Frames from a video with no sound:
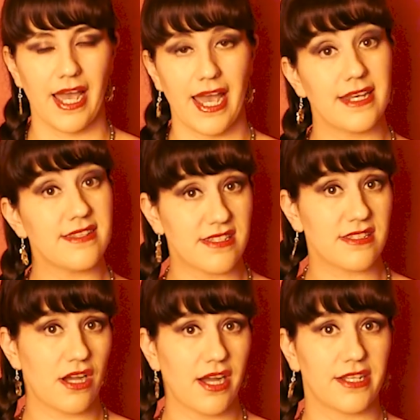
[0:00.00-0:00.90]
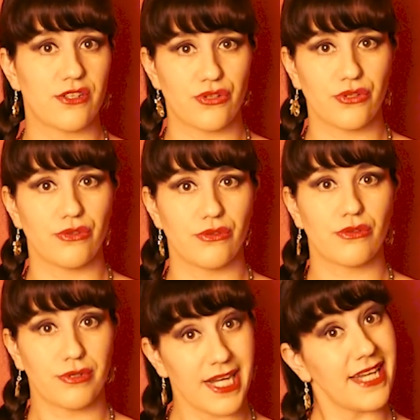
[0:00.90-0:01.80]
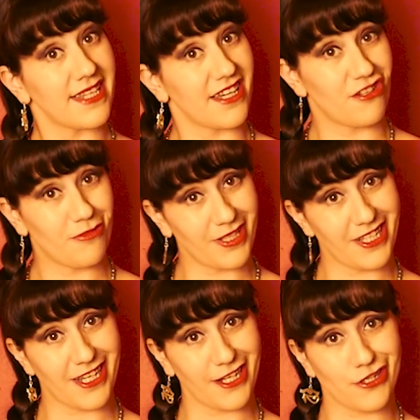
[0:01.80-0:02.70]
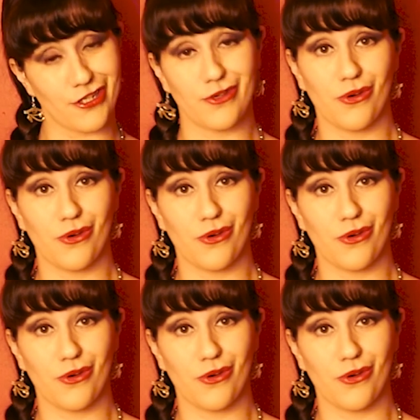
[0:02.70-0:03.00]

and is designed to create that humiliation